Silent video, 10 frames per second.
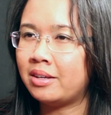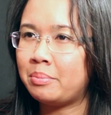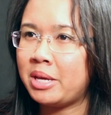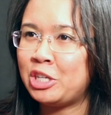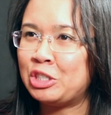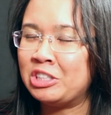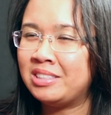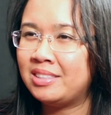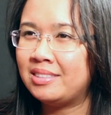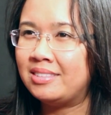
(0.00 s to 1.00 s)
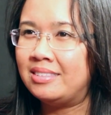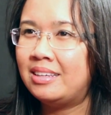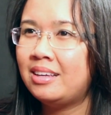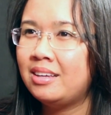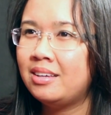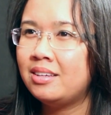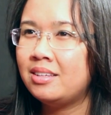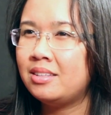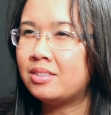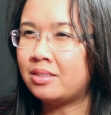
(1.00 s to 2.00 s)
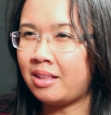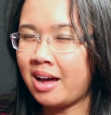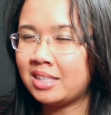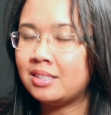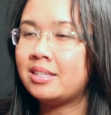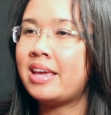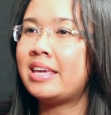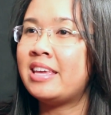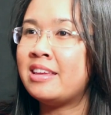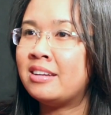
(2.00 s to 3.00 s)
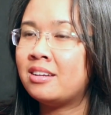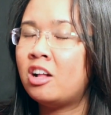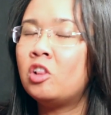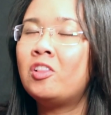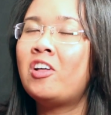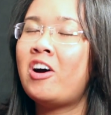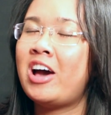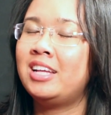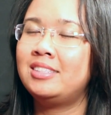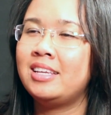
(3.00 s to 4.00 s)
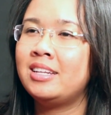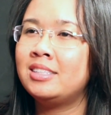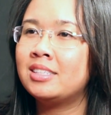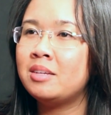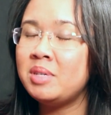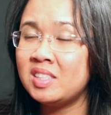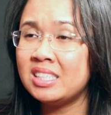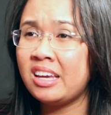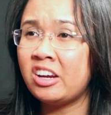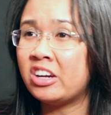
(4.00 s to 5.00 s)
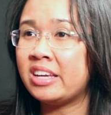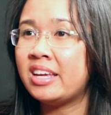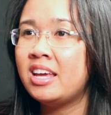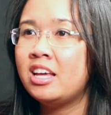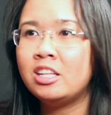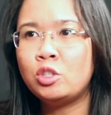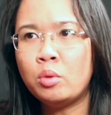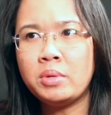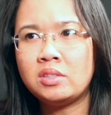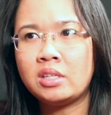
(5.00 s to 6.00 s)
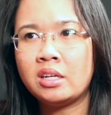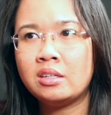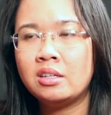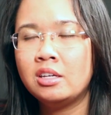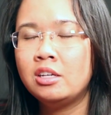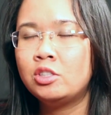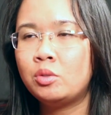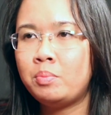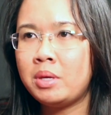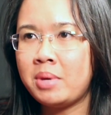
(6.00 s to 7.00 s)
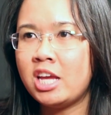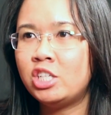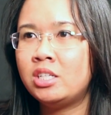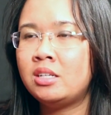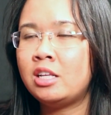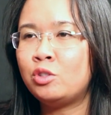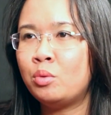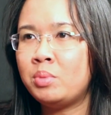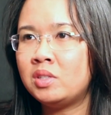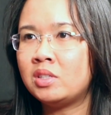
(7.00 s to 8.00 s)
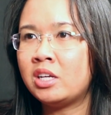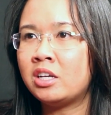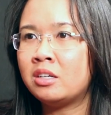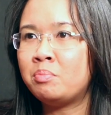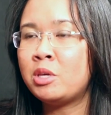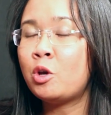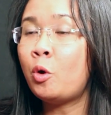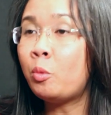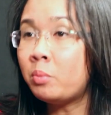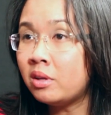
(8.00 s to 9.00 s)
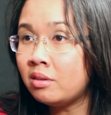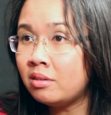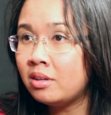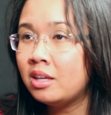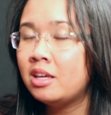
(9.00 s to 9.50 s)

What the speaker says: lot of patience. There's a lot to take in, a lot, and it's going to be scary. And don't be scared. So be patient and don't be scared. Be open.